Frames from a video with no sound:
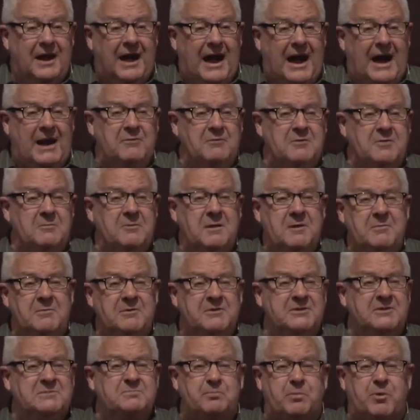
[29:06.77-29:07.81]
I
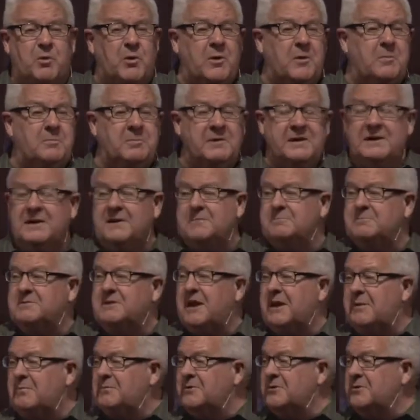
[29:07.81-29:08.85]
remember this poor
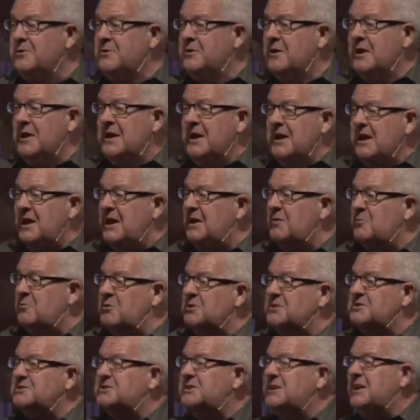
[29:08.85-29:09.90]
BMW. It
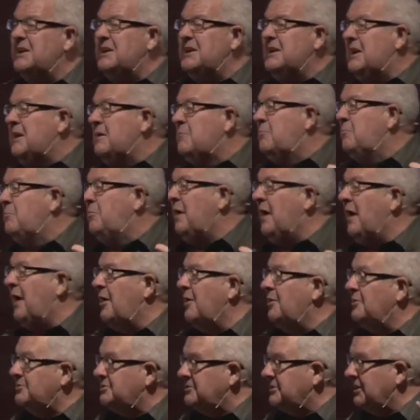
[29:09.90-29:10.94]
was getting
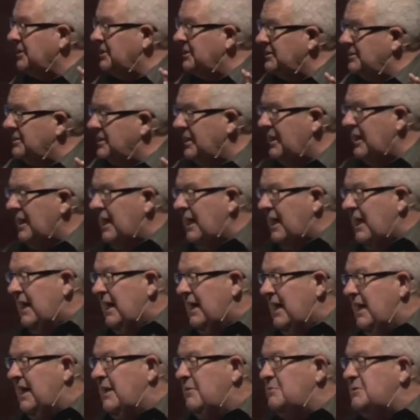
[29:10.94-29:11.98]
pelted.
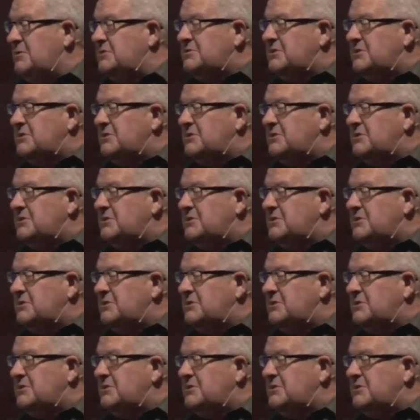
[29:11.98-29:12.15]
It was